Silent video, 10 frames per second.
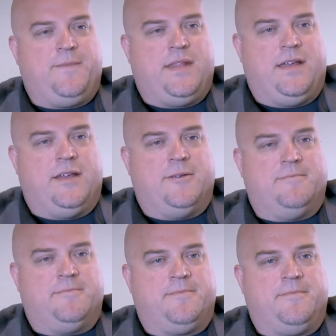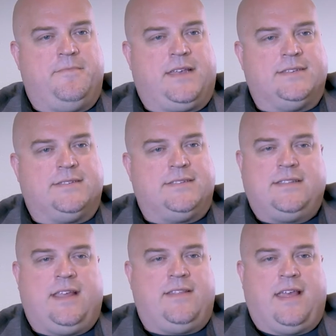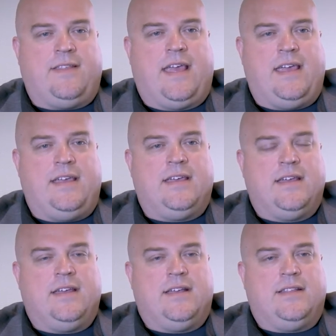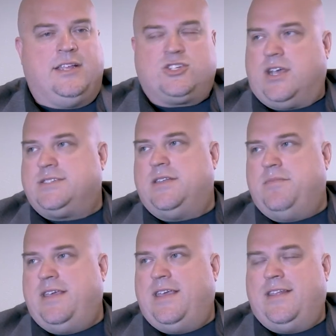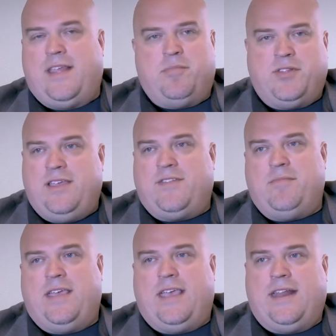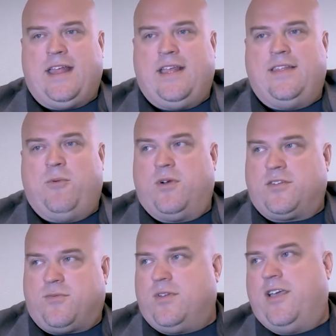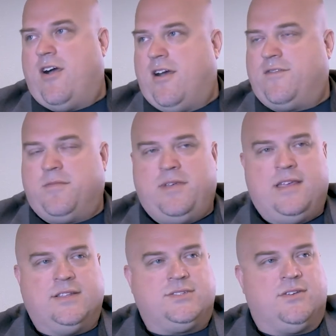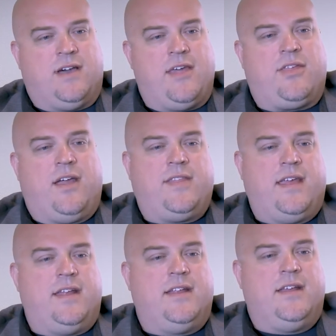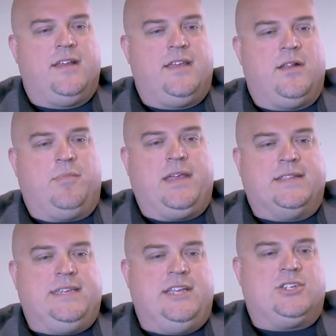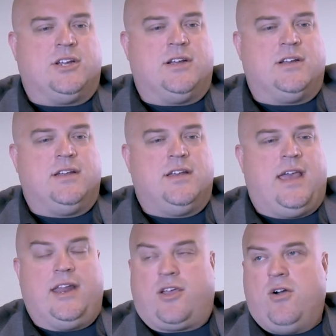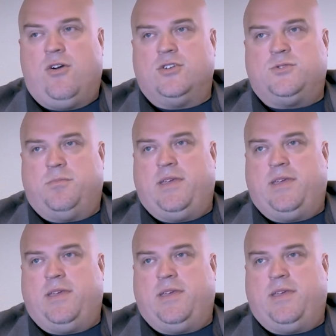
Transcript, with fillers: um, because they, they, they they trusted me and they believed in me and, and they worked really hard for me and so I thought that you know being a teacher and a coach would